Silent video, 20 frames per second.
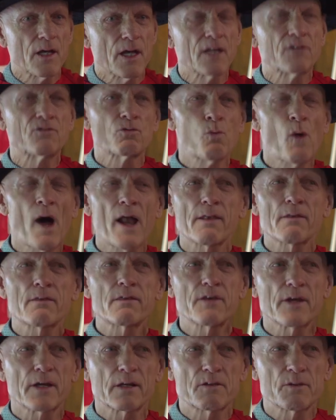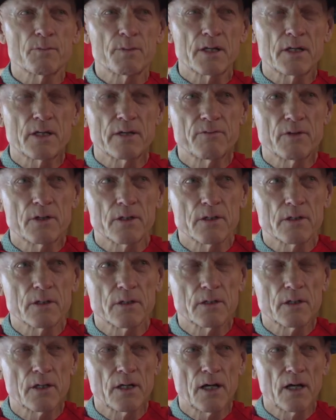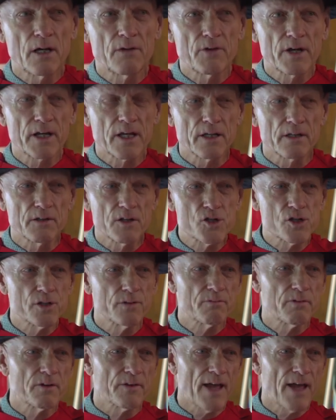It's one thing to be given uh, recognition for